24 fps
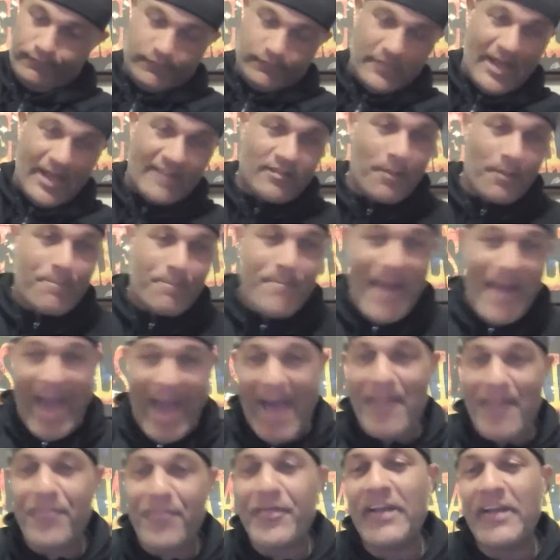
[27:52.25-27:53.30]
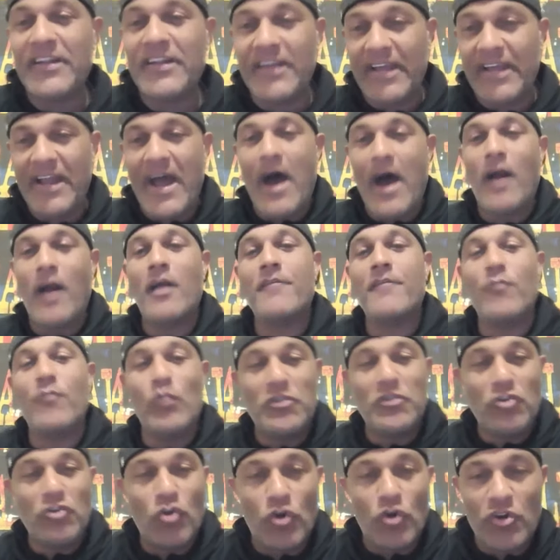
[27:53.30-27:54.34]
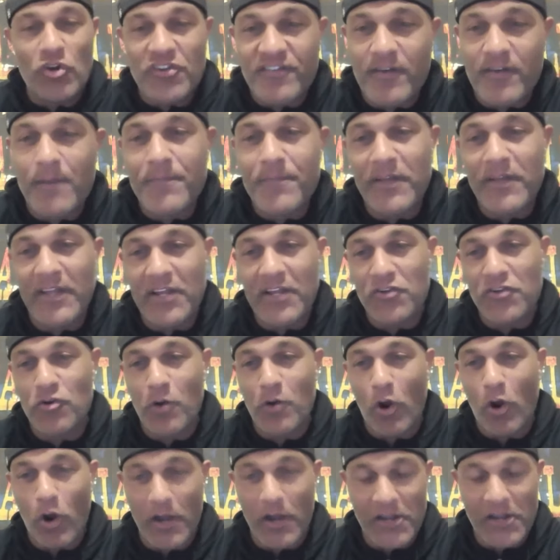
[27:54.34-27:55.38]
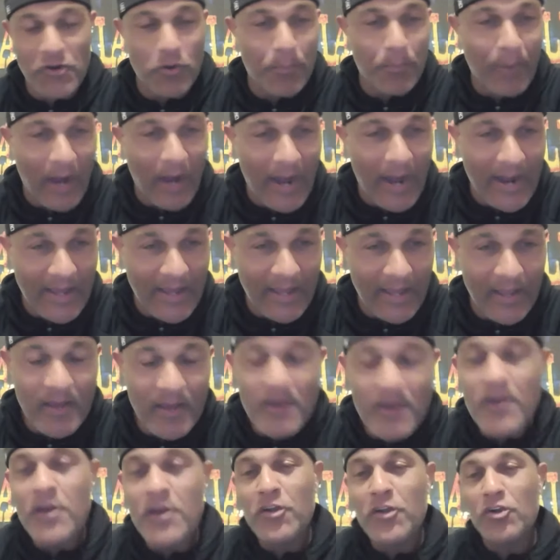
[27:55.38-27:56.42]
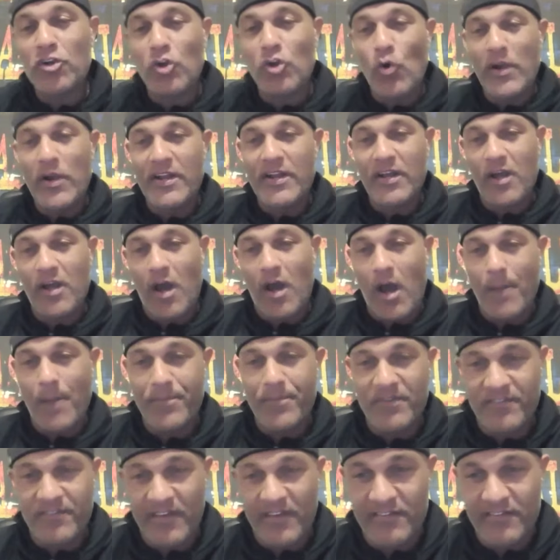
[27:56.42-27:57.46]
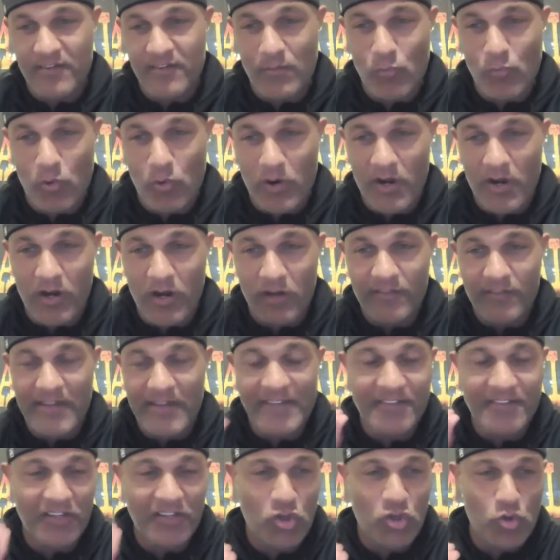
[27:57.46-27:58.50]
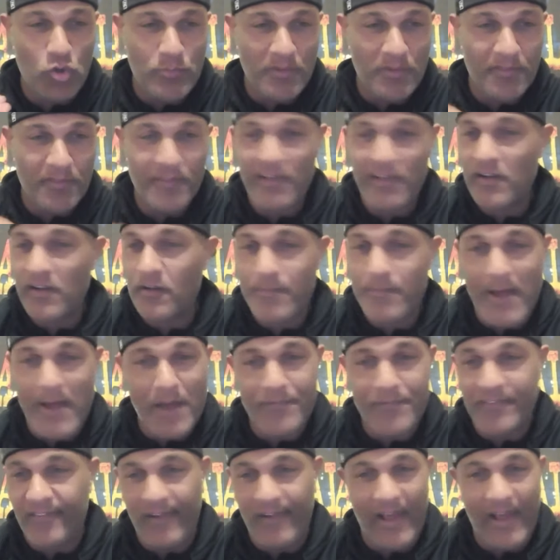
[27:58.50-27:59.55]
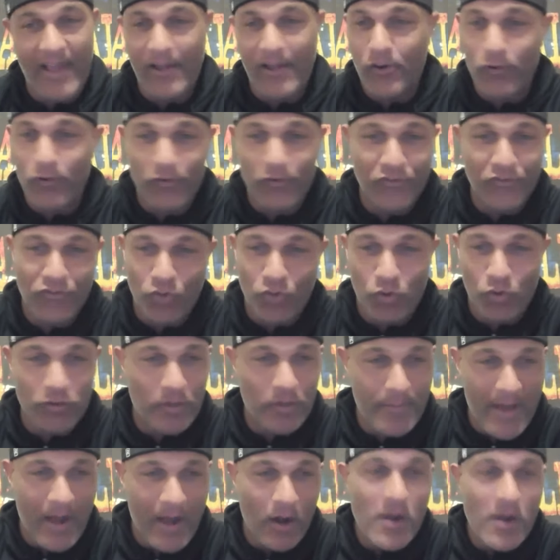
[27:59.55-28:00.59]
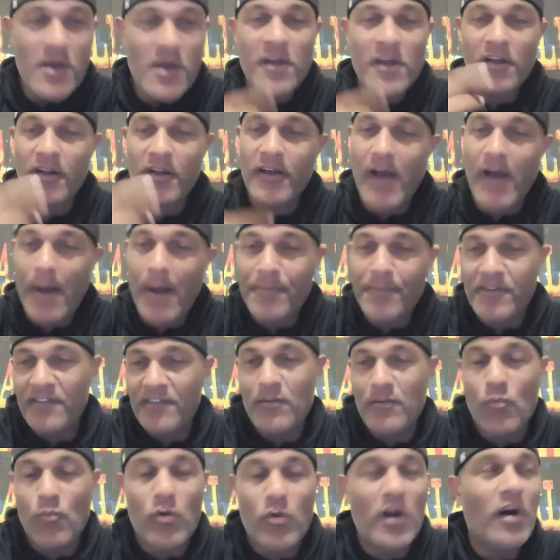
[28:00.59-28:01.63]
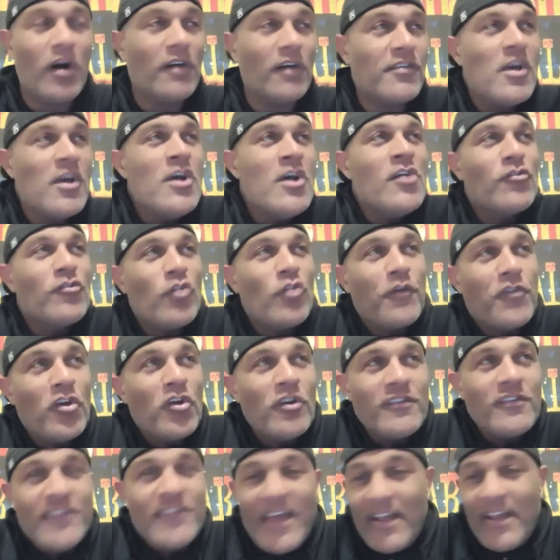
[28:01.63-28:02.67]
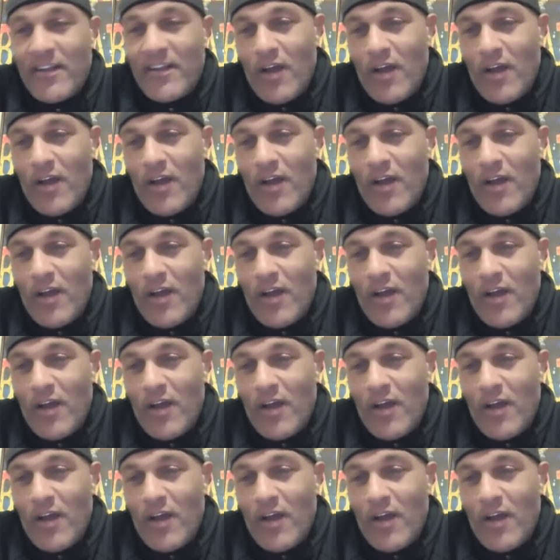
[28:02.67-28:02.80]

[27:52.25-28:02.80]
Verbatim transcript: That's a bad thing to get out of. And when you hurt something in your in your body, you're going to compensate somewhere else. That's a human thing. Doesn't matter if it's an ankle, a shoulder, matter. You're going to compensate somewhere else. So if you're dinged